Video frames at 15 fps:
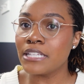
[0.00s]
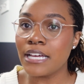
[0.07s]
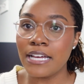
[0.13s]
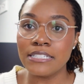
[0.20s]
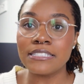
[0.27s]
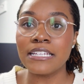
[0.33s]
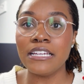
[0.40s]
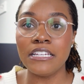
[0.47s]

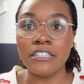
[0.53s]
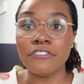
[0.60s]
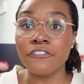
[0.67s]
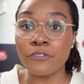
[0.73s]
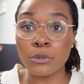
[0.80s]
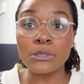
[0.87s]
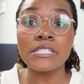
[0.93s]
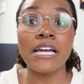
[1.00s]
has a
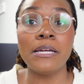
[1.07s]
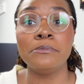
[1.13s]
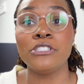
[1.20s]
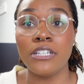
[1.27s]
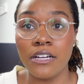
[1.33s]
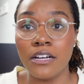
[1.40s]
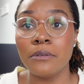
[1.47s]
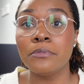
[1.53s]
full-time
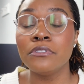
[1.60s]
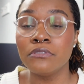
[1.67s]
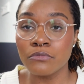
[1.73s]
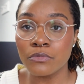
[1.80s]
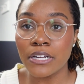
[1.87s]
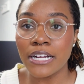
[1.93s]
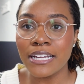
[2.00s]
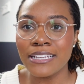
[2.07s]
job,
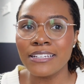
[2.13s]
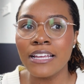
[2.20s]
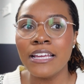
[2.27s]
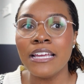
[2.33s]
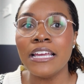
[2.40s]
right,